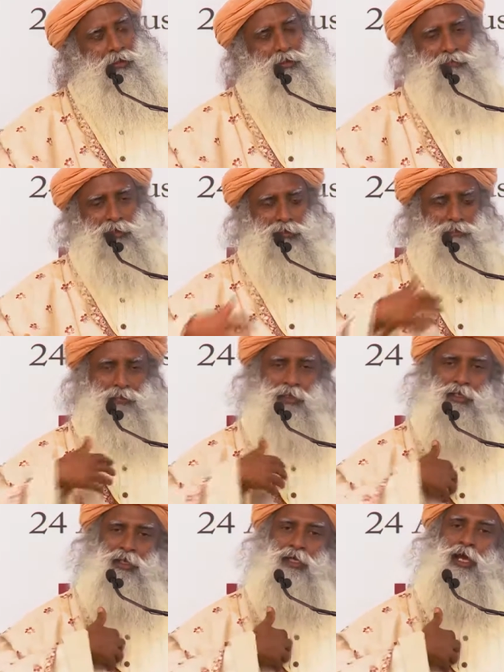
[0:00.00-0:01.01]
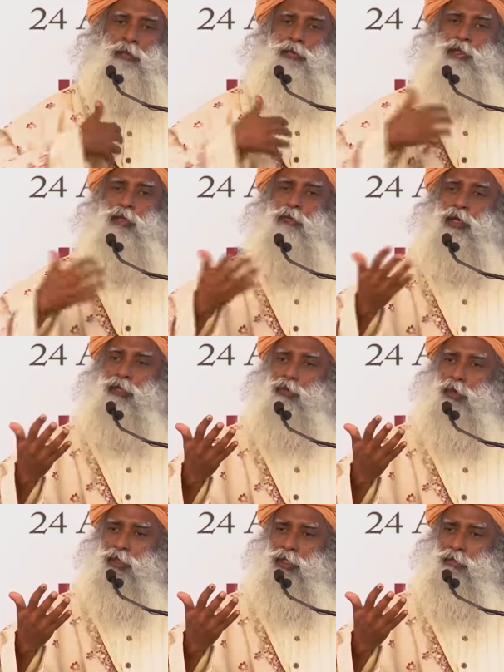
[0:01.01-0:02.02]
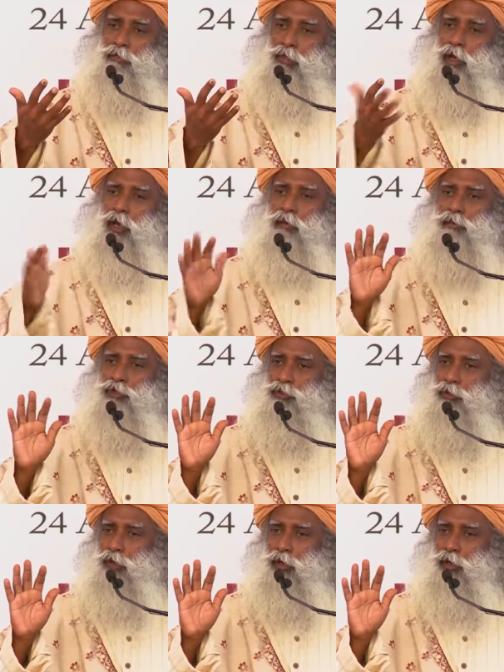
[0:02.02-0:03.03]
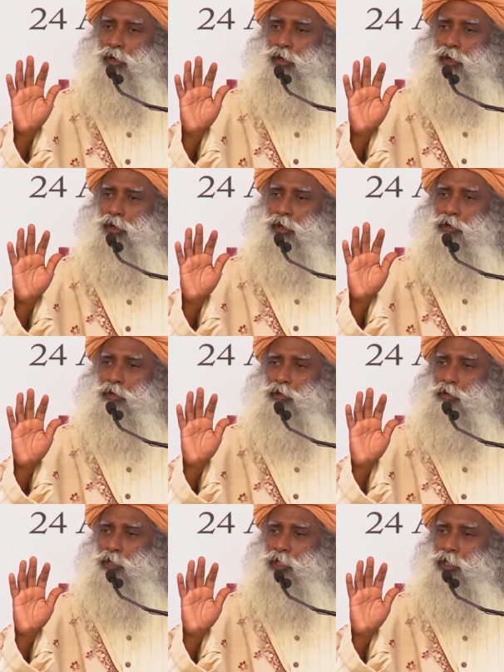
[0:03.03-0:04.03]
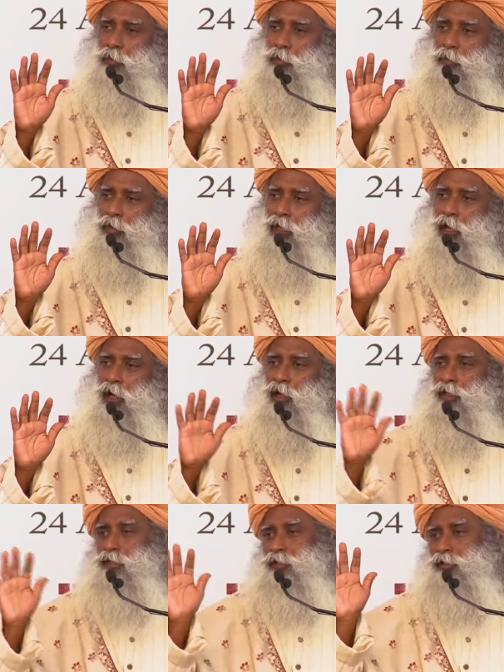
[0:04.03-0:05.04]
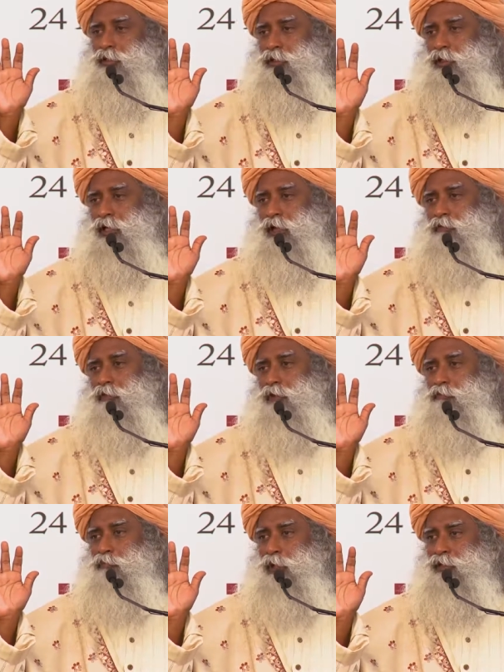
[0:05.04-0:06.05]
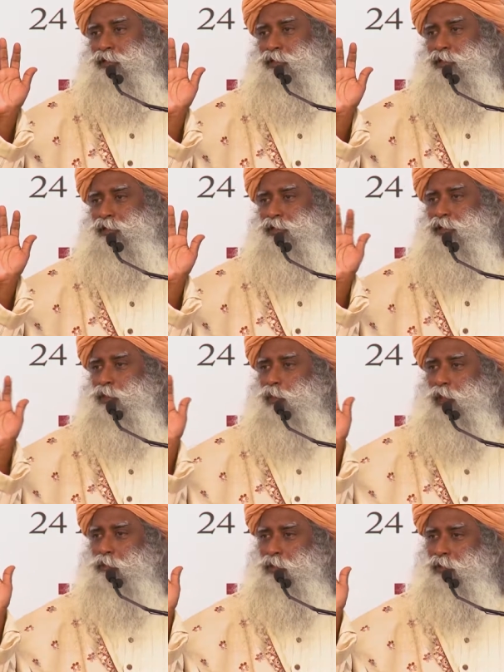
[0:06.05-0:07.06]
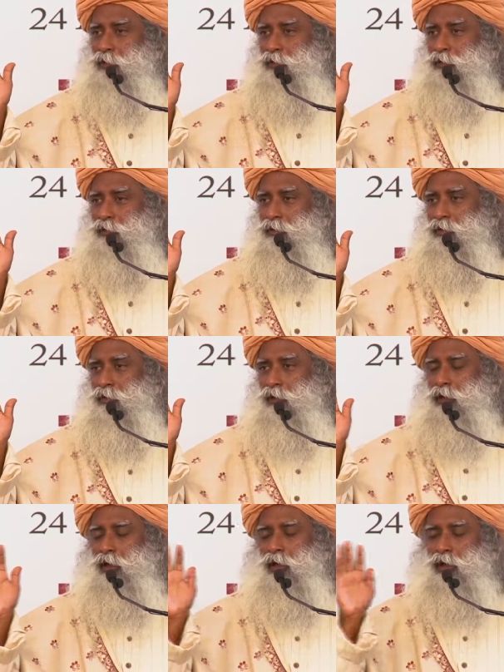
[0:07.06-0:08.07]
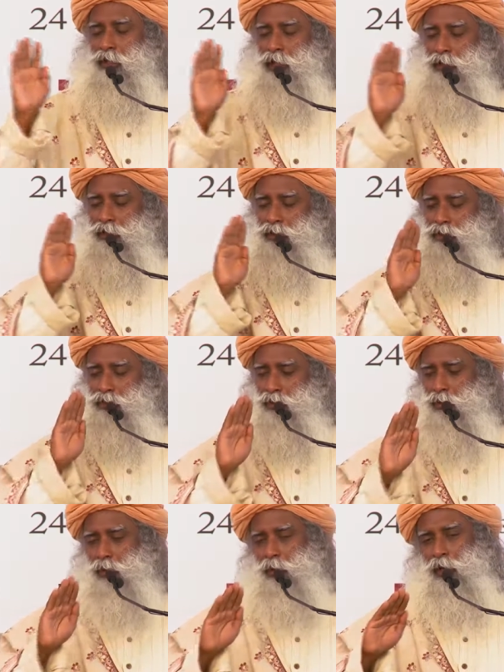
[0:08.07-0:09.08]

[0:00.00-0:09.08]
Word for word: If this one did happen the way you want him, I am sure you would keep him in the highest level of pleasantness and well-being and that is a sure